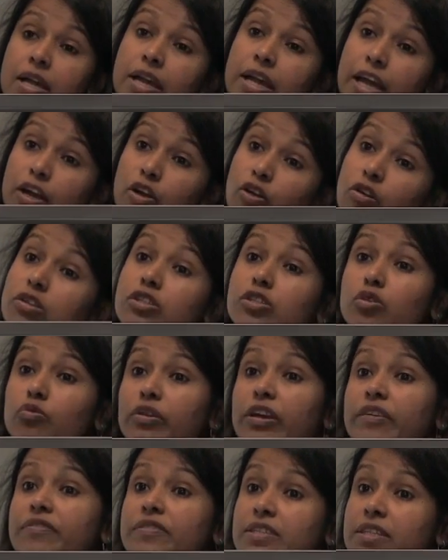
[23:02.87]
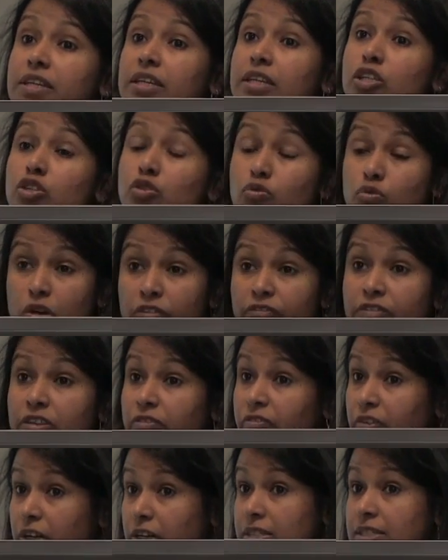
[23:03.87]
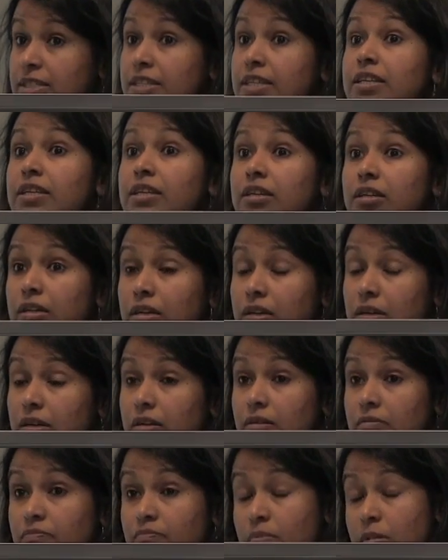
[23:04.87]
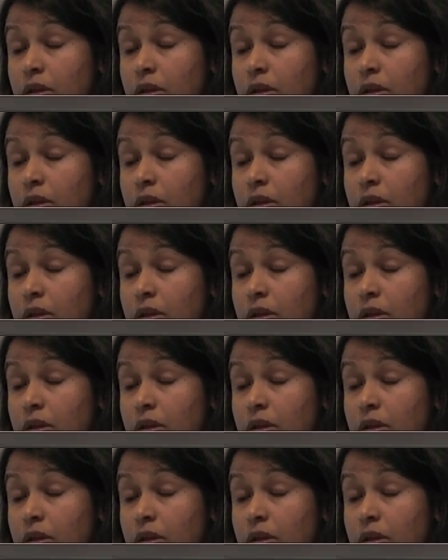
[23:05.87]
And also we have seen two of the very senior,